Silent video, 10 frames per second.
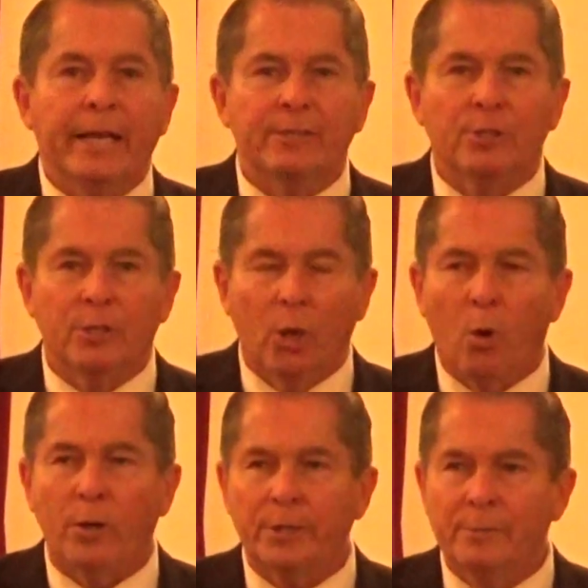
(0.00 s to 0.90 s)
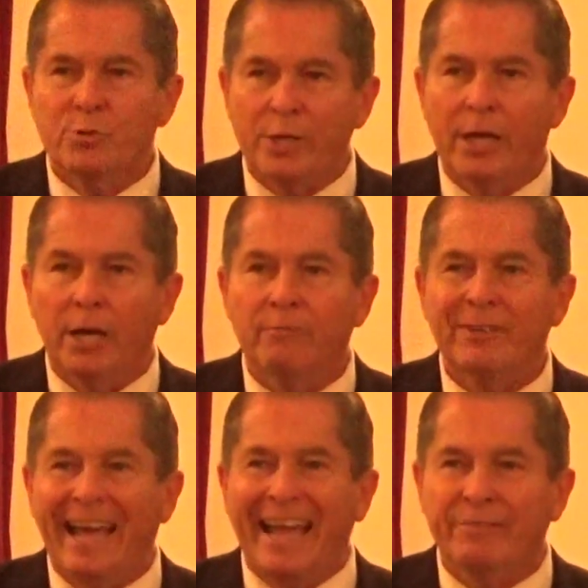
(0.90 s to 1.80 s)
is the Lord
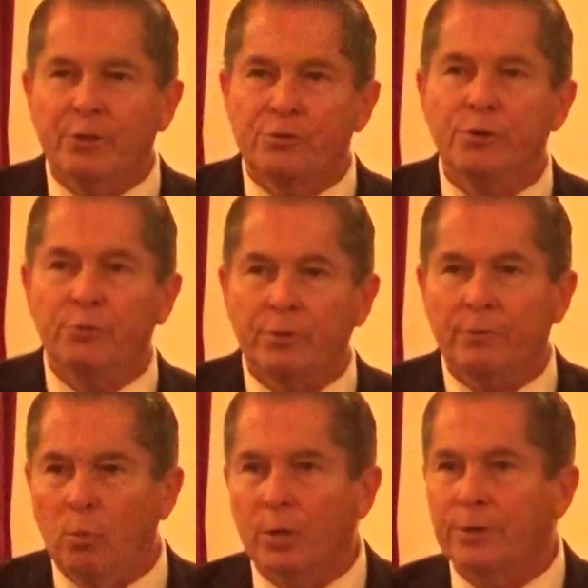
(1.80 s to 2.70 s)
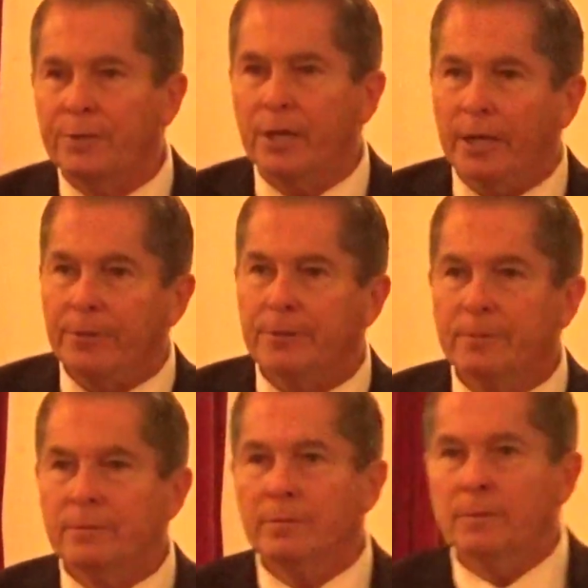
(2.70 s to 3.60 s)
Himself and the truth of the Word of God.
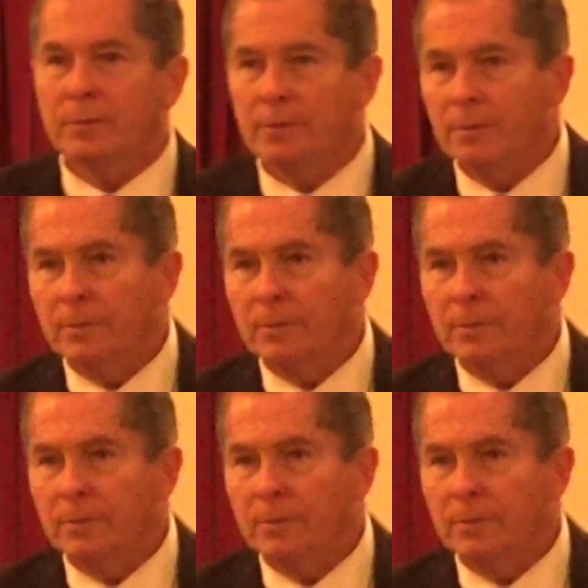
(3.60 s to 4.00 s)
Amen.